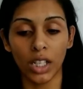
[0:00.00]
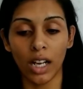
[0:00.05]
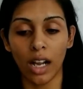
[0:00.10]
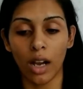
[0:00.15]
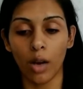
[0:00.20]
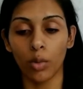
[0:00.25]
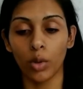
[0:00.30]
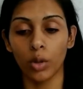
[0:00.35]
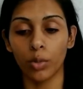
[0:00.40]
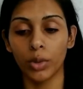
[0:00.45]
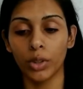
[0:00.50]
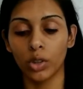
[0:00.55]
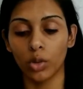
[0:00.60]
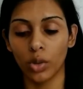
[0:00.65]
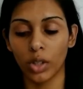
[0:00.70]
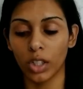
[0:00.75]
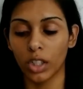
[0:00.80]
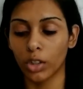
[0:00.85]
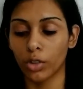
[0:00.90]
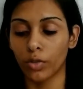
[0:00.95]
I will be doing a
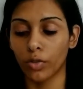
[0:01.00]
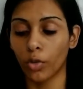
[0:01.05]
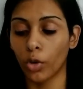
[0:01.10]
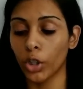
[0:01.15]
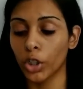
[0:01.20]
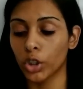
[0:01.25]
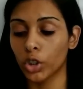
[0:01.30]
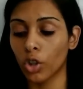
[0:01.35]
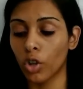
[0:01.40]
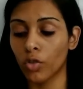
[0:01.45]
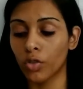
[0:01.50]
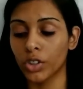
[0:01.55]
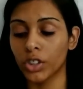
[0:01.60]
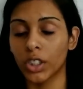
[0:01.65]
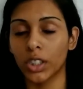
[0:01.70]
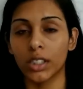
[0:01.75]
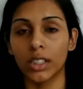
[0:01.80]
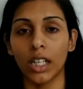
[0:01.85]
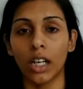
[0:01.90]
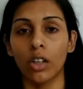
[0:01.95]
little voiceover to
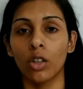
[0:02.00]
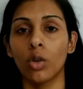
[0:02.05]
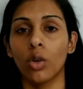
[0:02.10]
tell you